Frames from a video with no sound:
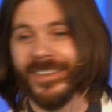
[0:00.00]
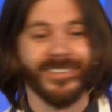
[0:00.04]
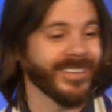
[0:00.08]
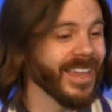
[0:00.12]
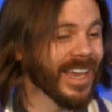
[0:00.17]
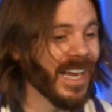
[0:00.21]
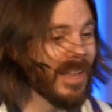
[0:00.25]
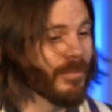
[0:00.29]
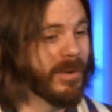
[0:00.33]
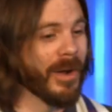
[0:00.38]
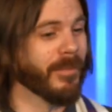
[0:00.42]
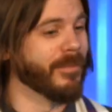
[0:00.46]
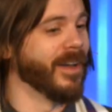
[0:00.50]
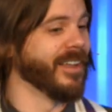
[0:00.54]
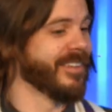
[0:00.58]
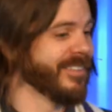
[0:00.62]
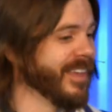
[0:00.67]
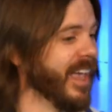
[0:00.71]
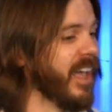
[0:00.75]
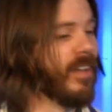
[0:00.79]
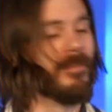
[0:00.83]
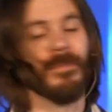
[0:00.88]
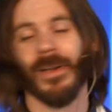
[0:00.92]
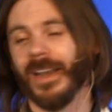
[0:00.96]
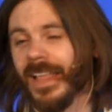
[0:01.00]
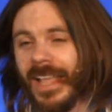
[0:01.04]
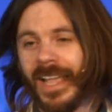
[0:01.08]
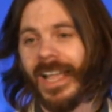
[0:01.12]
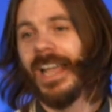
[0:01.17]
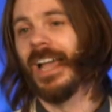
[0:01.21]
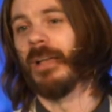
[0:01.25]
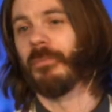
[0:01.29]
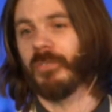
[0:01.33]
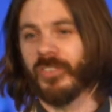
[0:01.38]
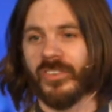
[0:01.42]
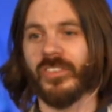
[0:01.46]
to say it about myself, but
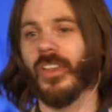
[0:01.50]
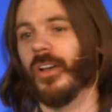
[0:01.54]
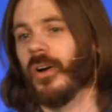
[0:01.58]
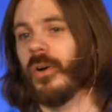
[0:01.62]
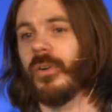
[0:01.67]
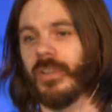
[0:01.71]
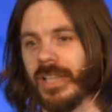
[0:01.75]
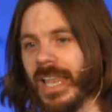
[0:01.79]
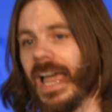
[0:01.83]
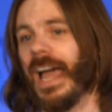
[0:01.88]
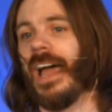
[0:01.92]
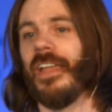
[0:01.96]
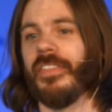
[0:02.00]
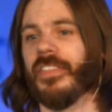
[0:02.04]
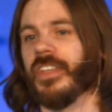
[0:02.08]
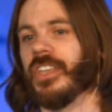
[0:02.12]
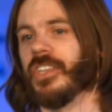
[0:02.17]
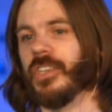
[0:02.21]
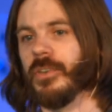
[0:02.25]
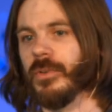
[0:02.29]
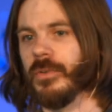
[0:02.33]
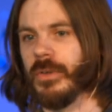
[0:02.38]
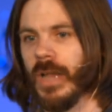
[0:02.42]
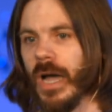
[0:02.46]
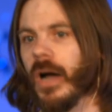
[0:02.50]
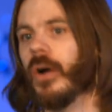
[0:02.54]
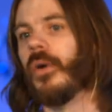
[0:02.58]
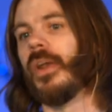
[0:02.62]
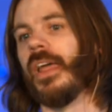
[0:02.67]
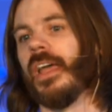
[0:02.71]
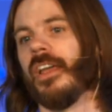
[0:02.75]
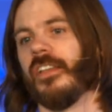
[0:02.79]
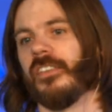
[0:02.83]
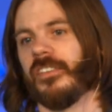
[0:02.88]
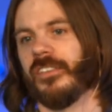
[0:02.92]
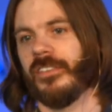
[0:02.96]
I'm so glad that you
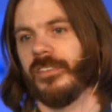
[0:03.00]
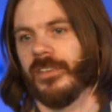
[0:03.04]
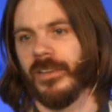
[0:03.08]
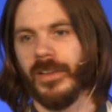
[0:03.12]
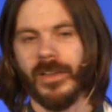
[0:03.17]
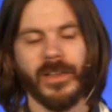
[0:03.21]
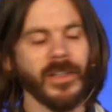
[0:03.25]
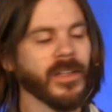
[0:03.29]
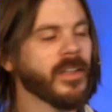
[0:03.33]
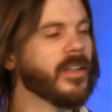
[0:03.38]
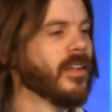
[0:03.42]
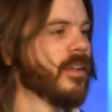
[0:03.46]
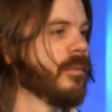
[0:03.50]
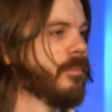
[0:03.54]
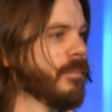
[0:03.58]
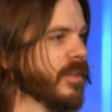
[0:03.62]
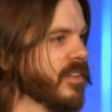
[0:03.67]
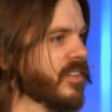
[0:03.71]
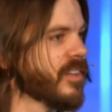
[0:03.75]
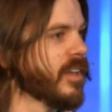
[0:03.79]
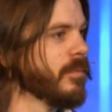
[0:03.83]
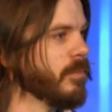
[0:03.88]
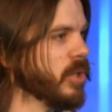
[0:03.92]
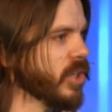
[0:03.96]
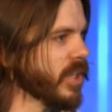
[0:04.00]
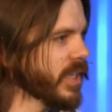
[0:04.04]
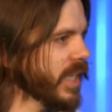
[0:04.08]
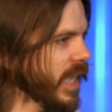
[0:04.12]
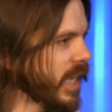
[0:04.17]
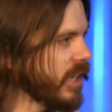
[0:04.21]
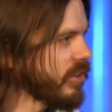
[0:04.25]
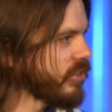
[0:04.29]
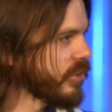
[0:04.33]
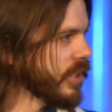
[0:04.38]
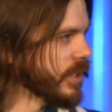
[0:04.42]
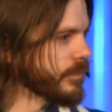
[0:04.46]
noticed."
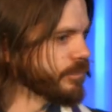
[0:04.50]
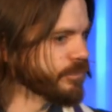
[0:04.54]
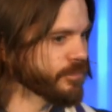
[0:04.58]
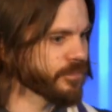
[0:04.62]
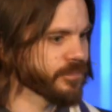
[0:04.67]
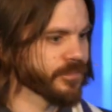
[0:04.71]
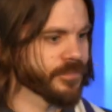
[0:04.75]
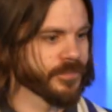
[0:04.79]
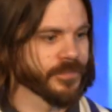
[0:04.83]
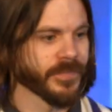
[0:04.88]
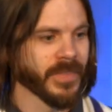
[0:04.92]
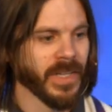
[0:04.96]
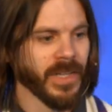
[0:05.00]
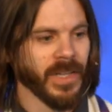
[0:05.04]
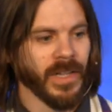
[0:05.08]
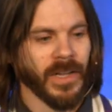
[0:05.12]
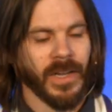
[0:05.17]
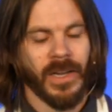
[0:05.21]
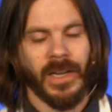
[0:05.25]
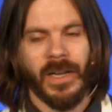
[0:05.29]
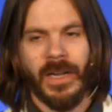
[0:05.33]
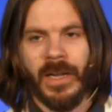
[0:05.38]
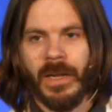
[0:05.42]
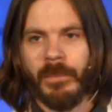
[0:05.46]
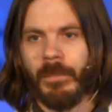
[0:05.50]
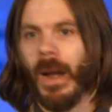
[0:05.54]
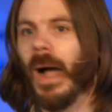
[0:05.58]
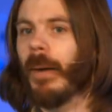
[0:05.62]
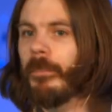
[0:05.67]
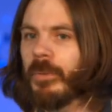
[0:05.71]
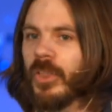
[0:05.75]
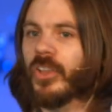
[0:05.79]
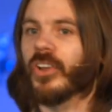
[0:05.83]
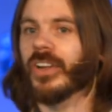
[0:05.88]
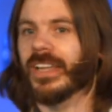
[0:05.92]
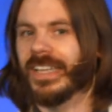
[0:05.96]
Miscommunication.
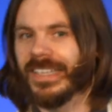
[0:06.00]
Popular